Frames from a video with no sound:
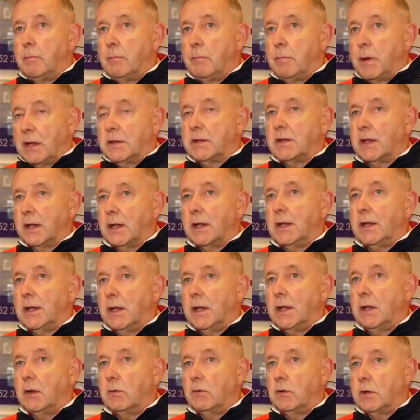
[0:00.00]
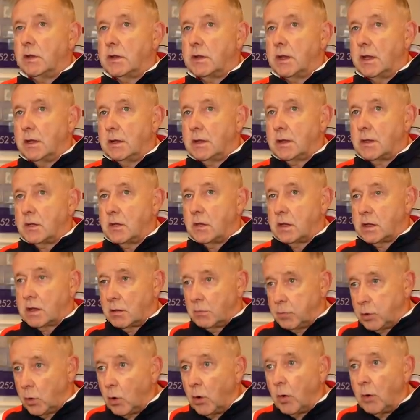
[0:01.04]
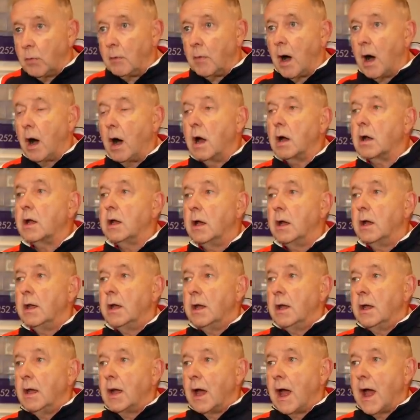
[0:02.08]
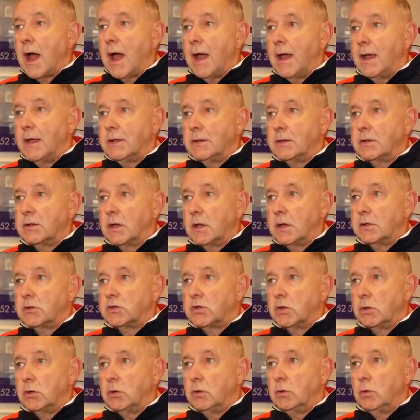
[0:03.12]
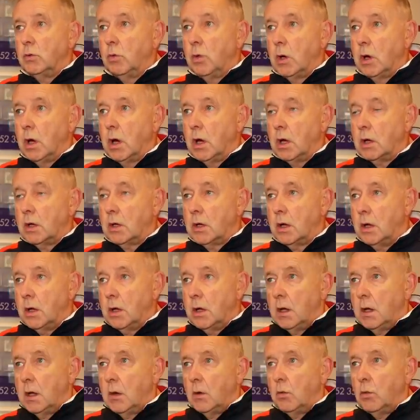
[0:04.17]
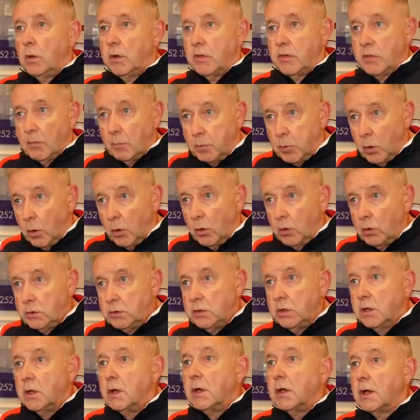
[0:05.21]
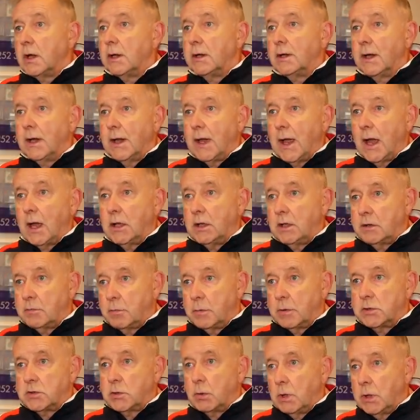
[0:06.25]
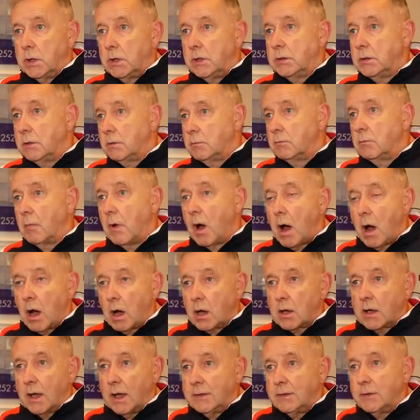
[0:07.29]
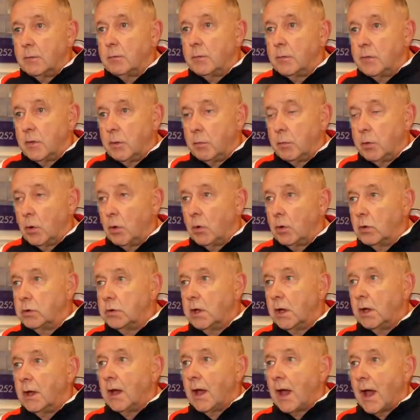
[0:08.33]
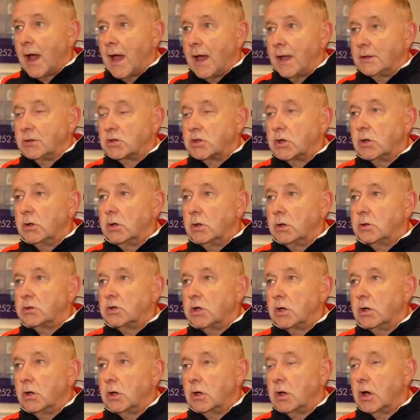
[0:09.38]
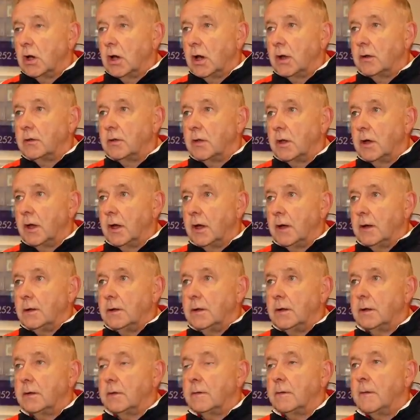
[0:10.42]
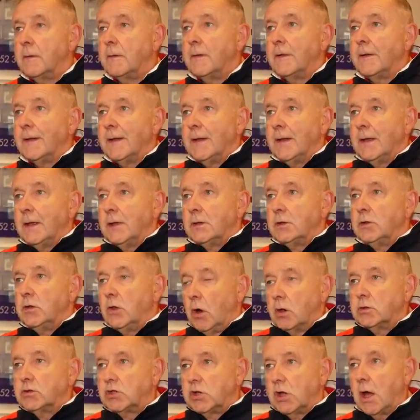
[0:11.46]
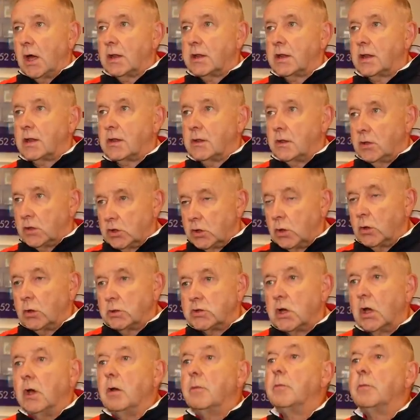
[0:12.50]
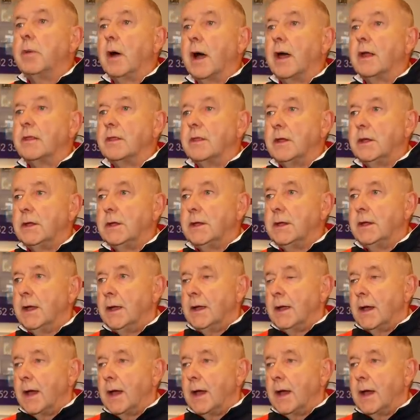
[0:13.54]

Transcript: basically here is to support Mark and to work with the board and liaise between Mark and the board, and to look at the not just the short term but the